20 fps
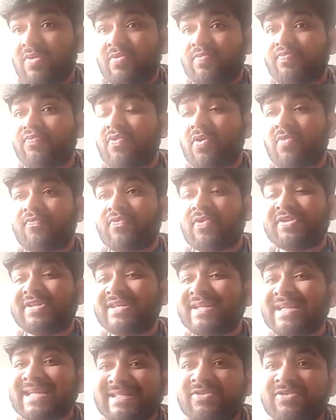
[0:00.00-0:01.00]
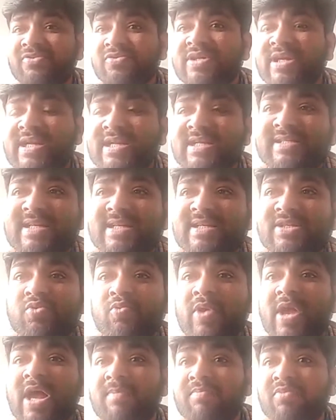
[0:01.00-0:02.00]
for for generation to generations.
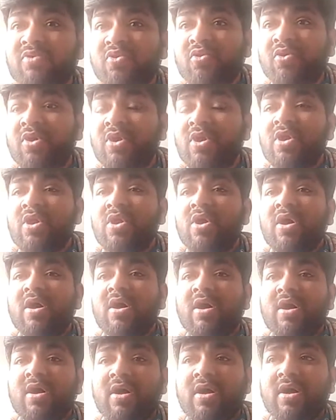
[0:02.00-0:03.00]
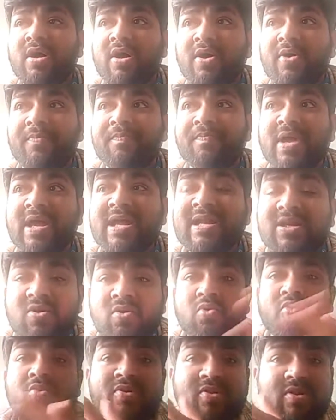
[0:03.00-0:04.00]
We have to uh, uh,
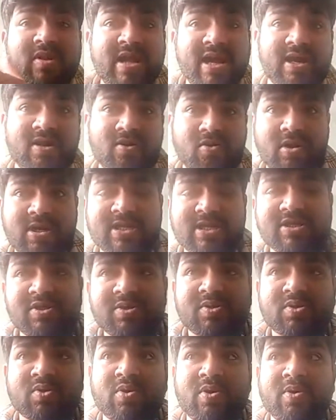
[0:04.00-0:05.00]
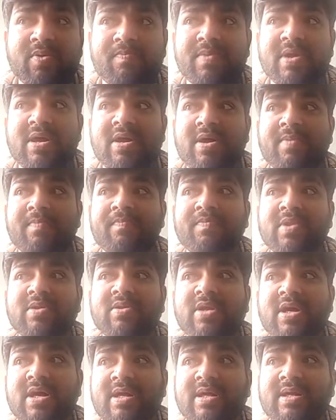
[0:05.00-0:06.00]
include their knowledge. So
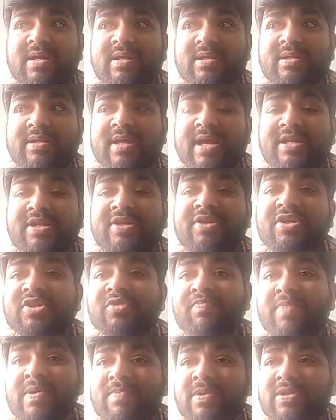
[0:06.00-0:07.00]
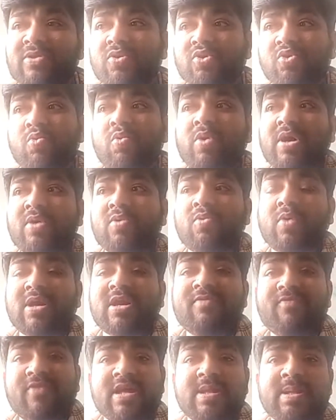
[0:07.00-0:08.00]
the the indigenous people, those who are, who are
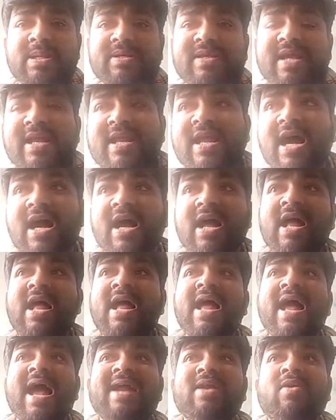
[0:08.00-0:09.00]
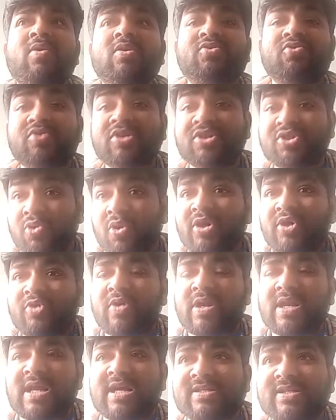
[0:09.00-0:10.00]
living in this area, and also the char
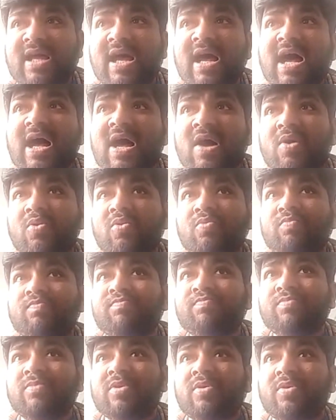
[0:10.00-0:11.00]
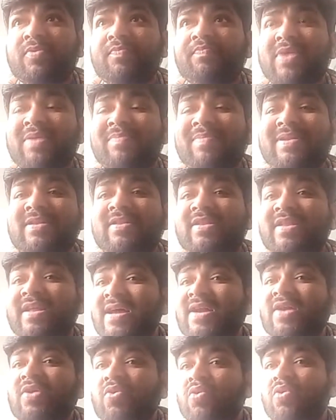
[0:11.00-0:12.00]
dwellers, how that means
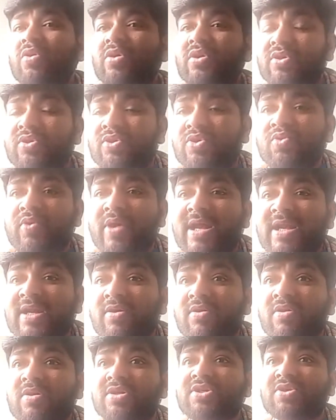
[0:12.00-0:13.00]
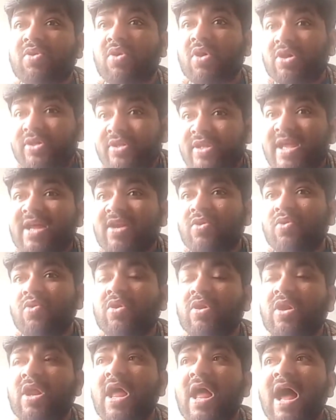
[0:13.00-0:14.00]
their role to encroach or their
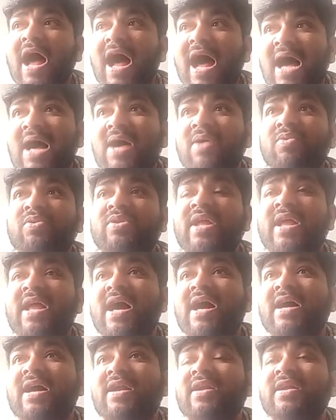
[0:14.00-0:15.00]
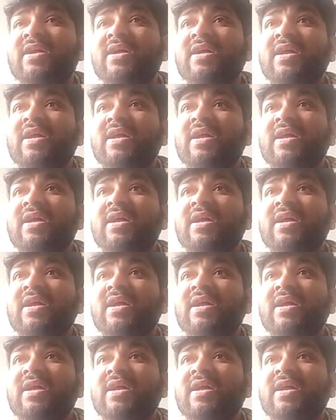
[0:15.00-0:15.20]
role how they are